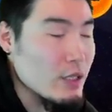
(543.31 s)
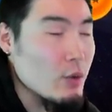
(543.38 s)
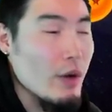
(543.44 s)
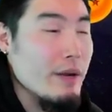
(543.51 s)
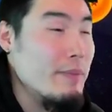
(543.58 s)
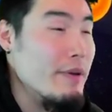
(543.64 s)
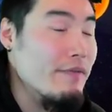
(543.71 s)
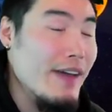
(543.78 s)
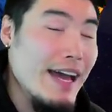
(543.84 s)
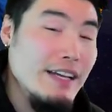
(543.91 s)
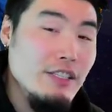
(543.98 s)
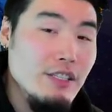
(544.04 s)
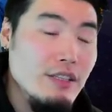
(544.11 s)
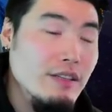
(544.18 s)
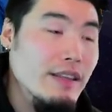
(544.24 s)
quite a bit
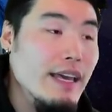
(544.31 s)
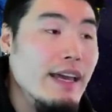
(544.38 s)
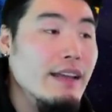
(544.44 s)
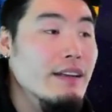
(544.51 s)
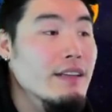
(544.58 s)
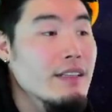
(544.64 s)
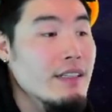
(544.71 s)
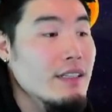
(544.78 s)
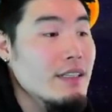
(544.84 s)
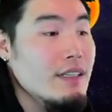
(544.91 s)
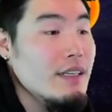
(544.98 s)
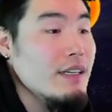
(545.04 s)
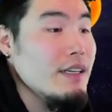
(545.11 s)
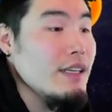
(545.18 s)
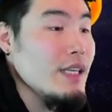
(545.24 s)
faster than
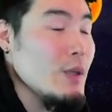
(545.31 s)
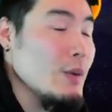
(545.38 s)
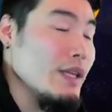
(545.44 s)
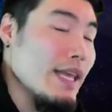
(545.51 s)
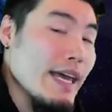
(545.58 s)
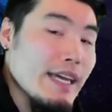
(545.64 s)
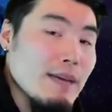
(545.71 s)
you would like